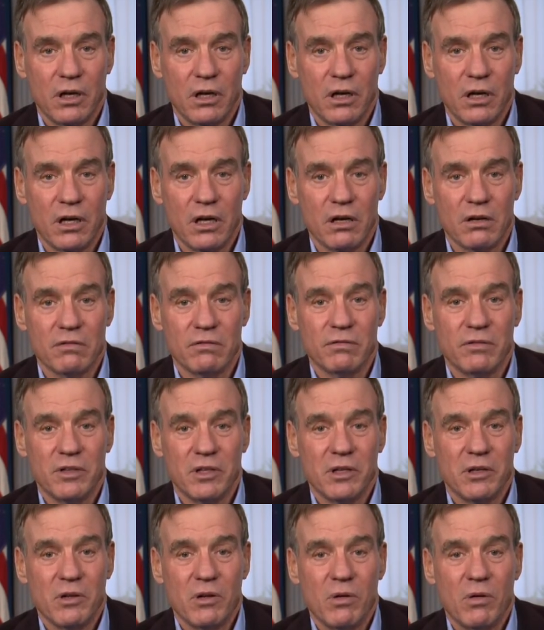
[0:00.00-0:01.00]
of
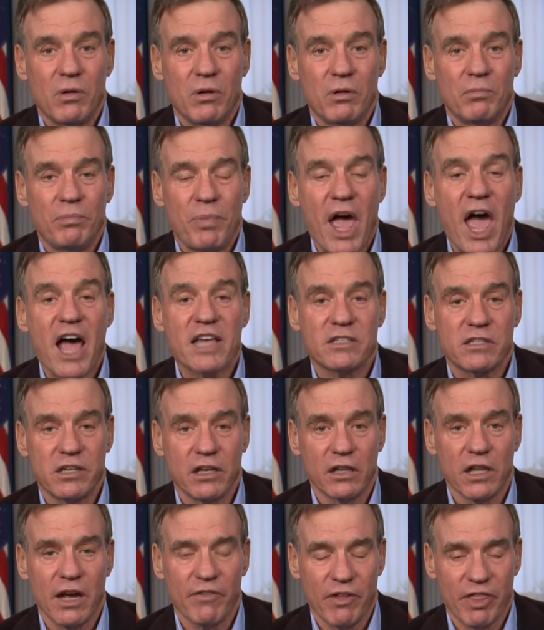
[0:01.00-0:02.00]
past the
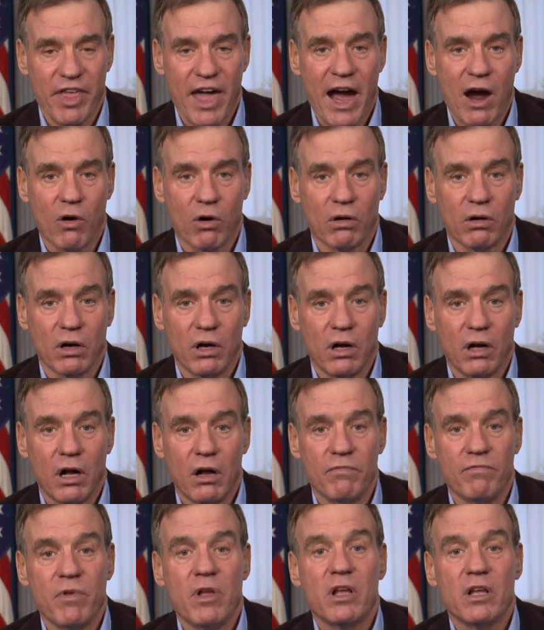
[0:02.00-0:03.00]
11th hour
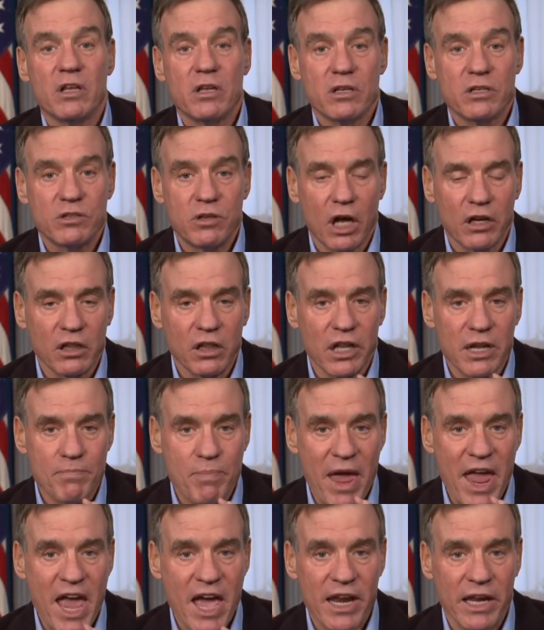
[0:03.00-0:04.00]
of suddenly
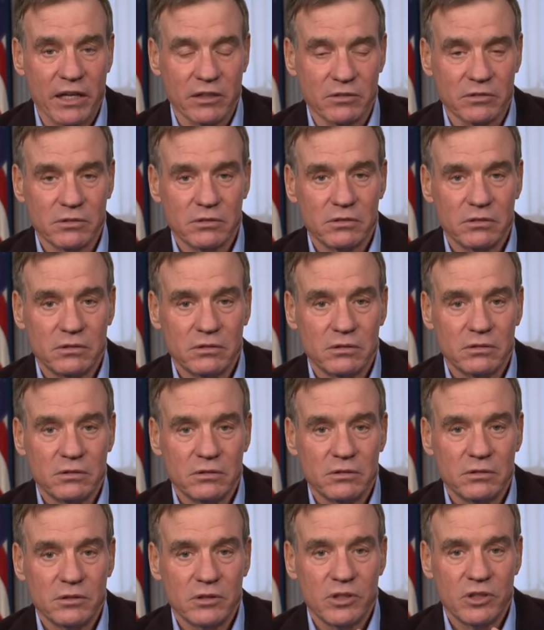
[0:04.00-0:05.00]
banning
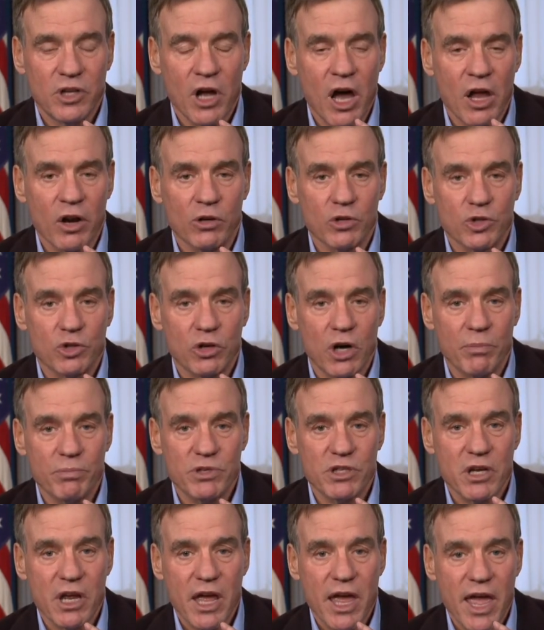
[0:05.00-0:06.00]
Donald
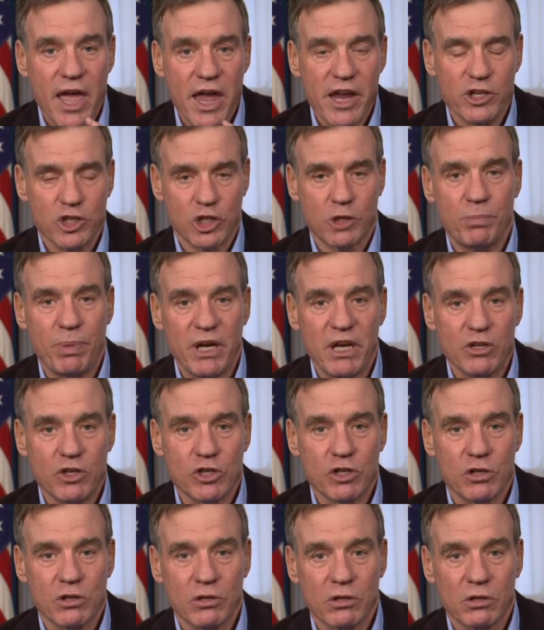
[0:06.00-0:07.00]
Trump's hate
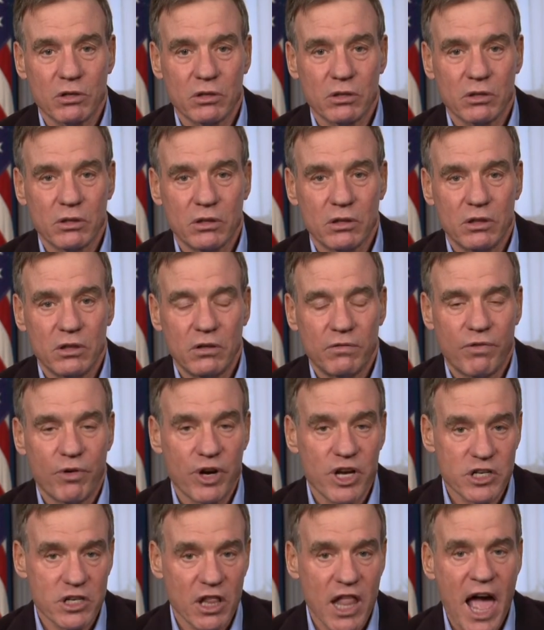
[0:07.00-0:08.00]
speech for
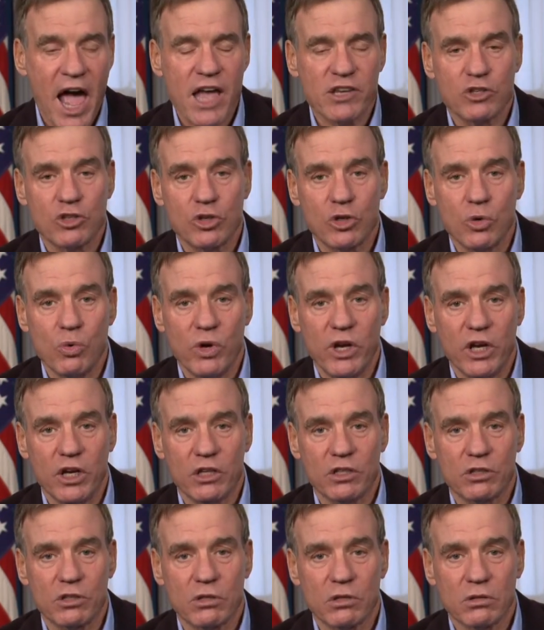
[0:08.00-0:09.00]
his last two
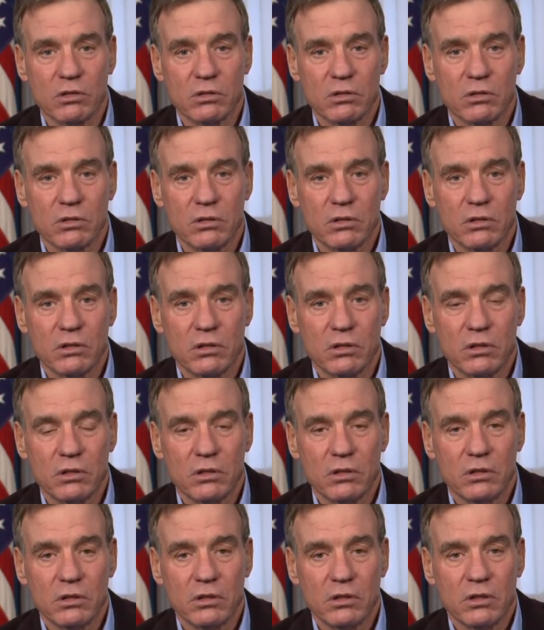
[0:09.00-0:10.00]
weeks
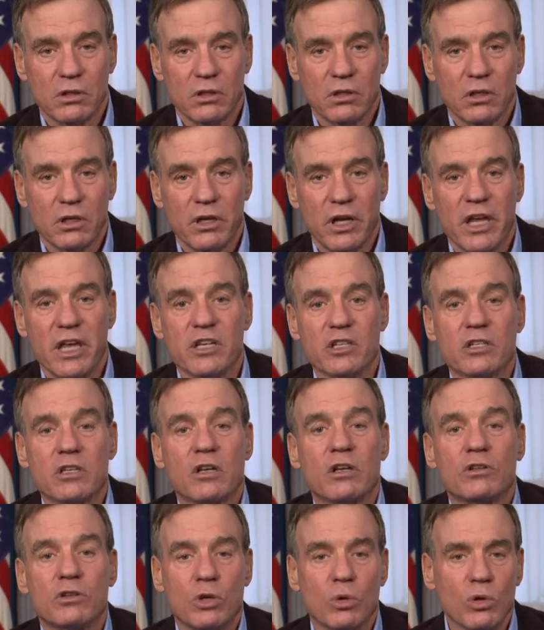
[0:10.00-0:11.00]
is
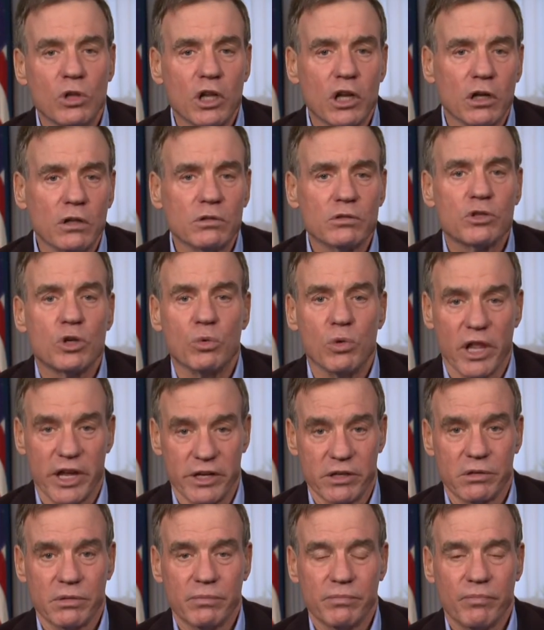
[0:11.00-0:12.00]
too little, too late.